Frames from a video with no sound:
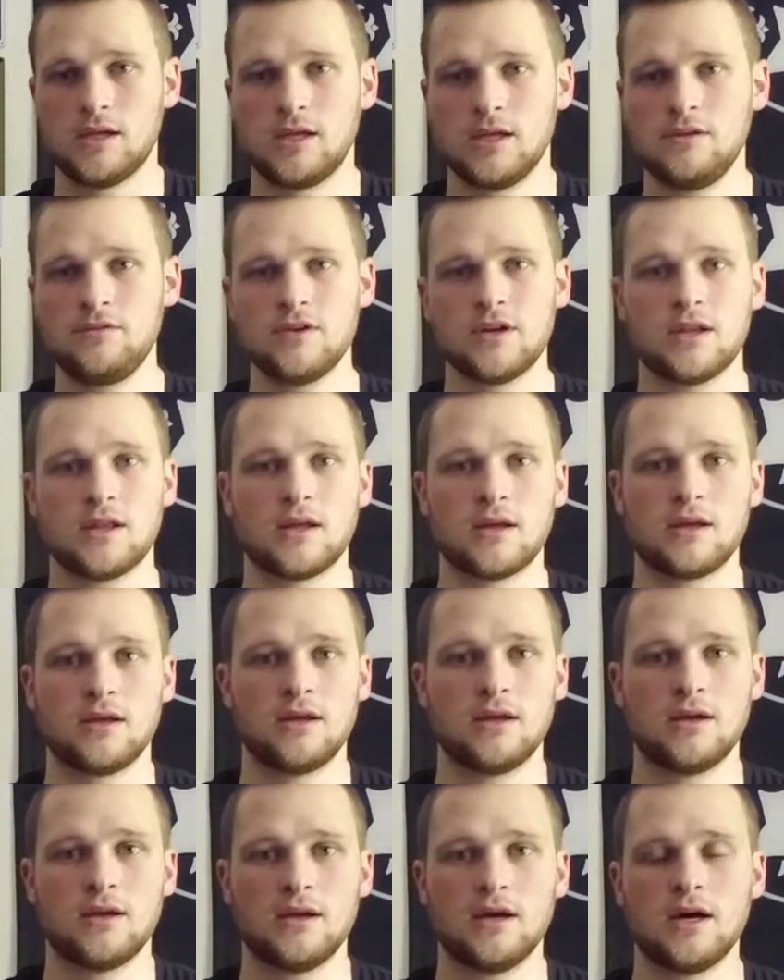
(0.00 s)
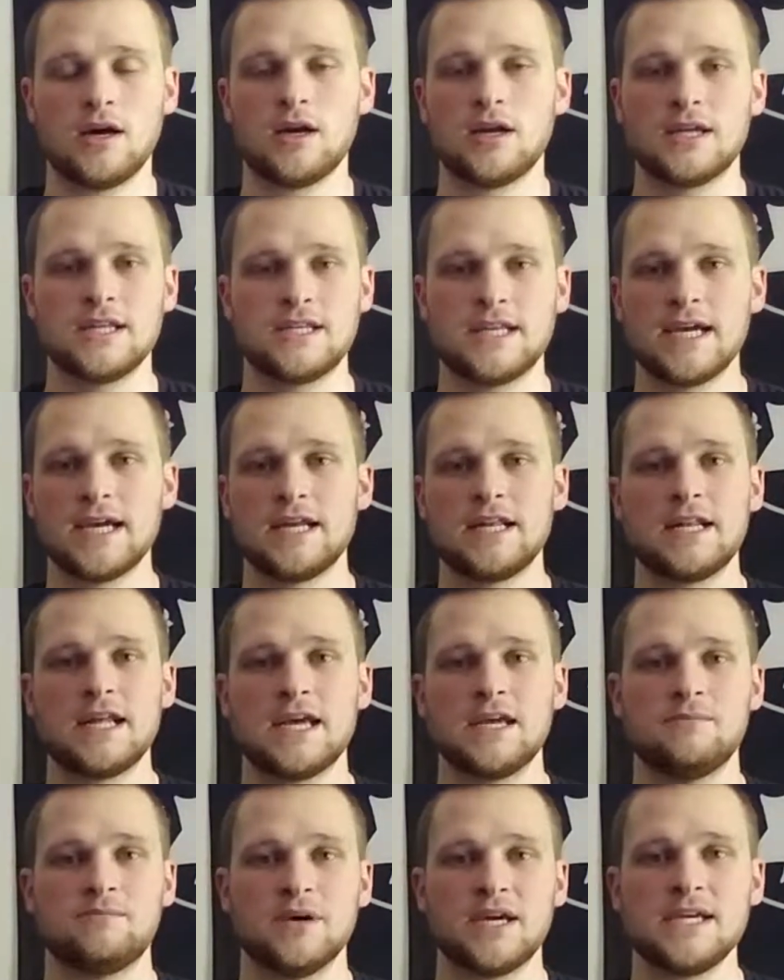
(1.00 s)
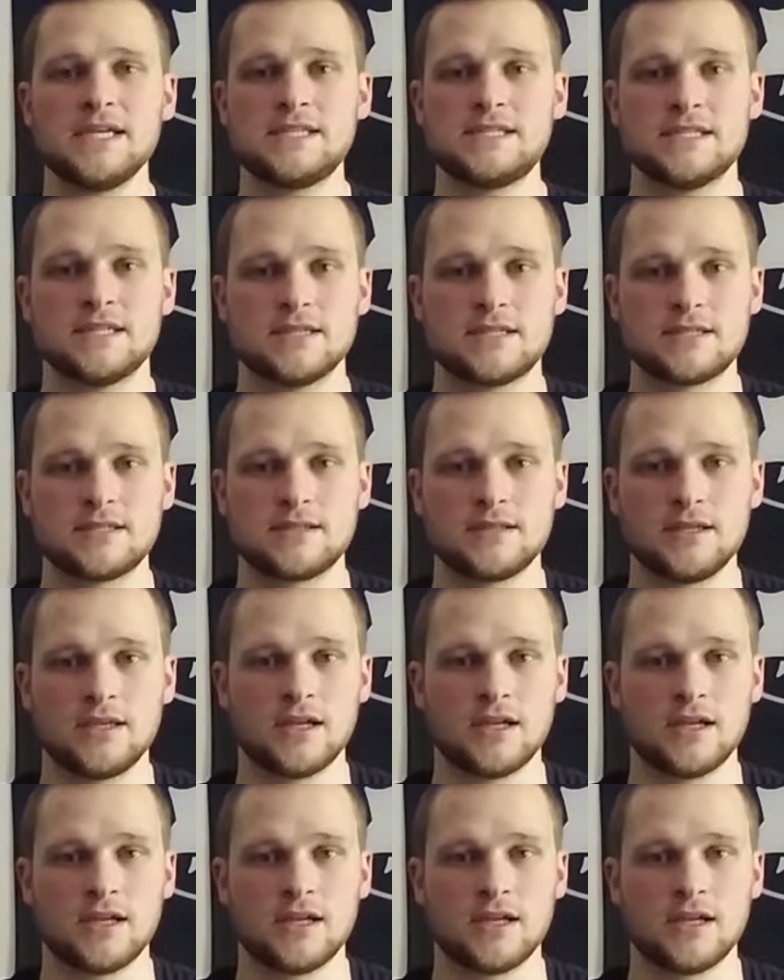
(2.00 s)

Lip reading: even on a day-to-day basis,